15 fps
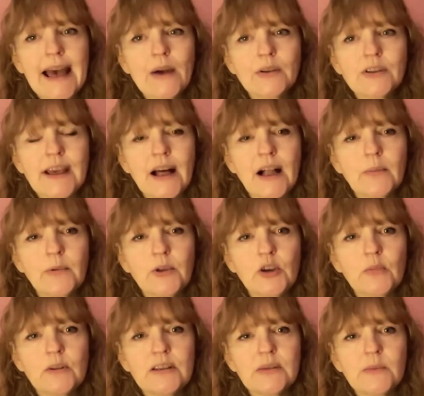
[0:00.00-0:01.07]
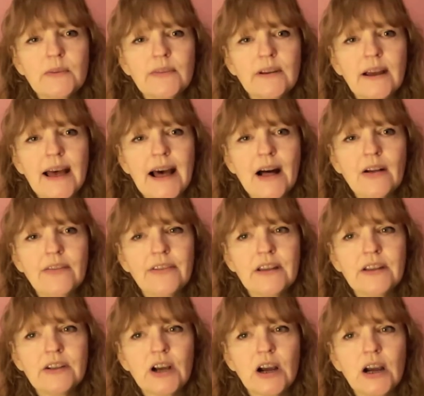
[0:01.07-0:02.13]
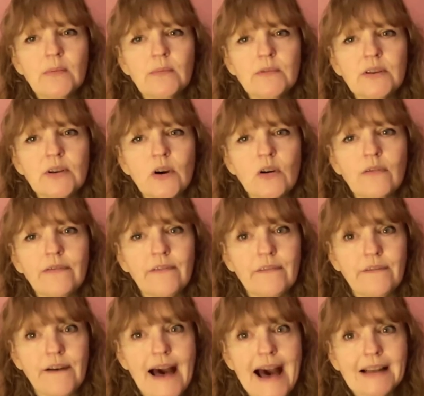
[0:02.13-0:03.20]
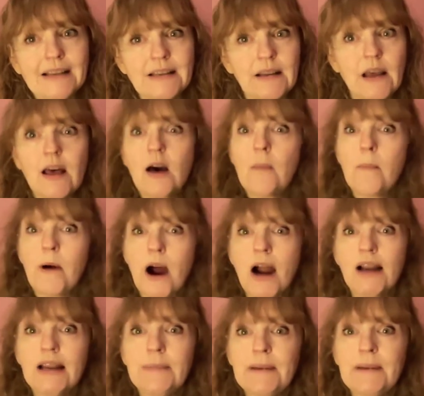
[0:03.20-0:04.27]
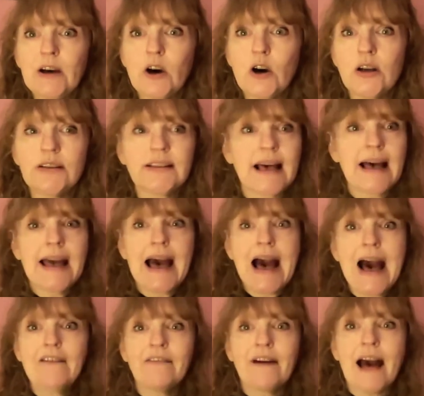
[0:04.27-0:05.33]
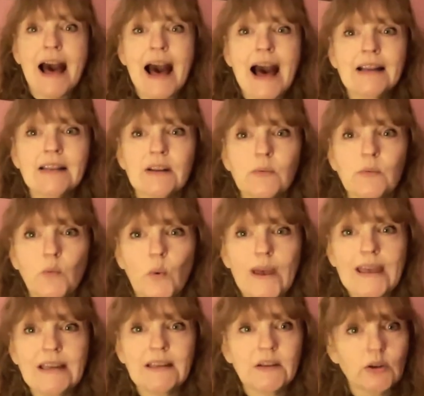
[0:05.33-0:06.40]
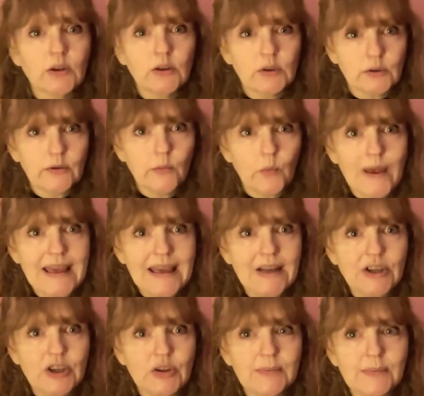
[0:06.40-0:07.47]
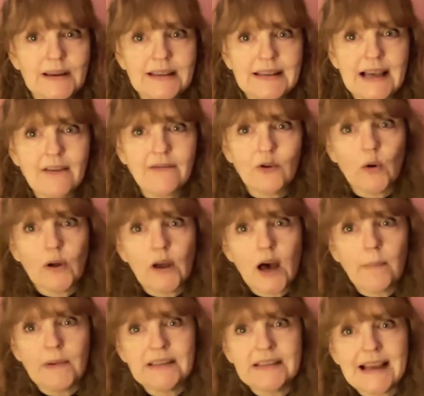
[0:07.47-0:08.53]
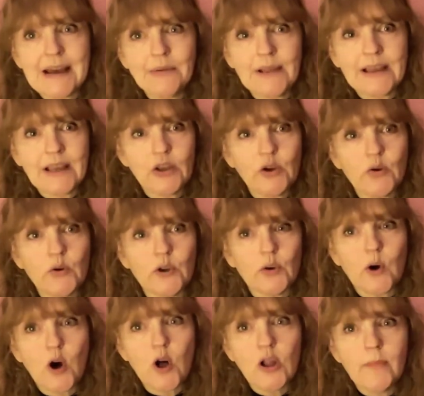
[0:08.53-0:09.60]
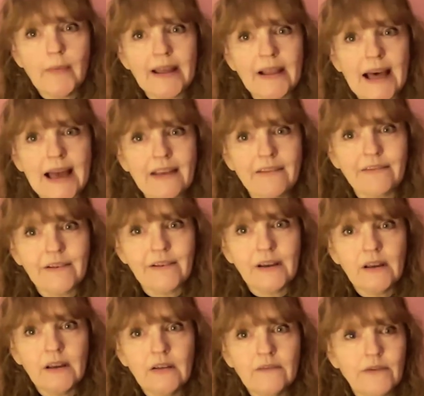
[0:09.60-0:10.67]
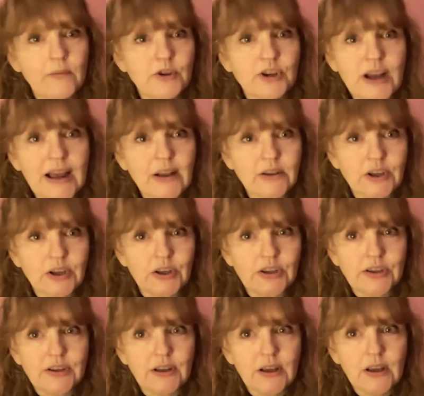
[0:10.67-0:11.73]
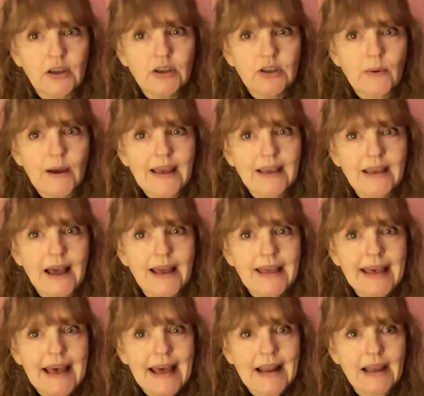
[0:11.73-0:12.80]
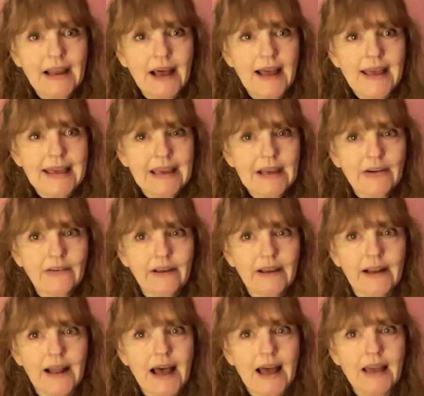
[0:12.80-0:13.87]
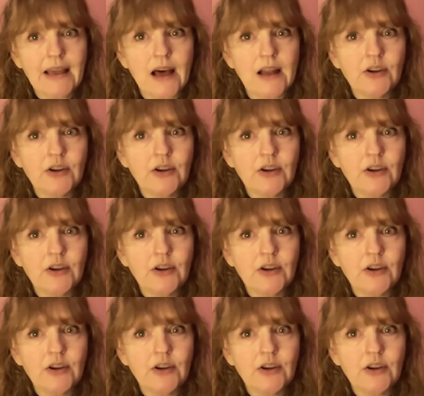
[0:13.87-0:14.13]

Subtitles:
how to help humans with their health in terms of fat, partly because I have had weight issues myself, going up and down like a yo-yo all my life from childhood. So I get it, I hear it, I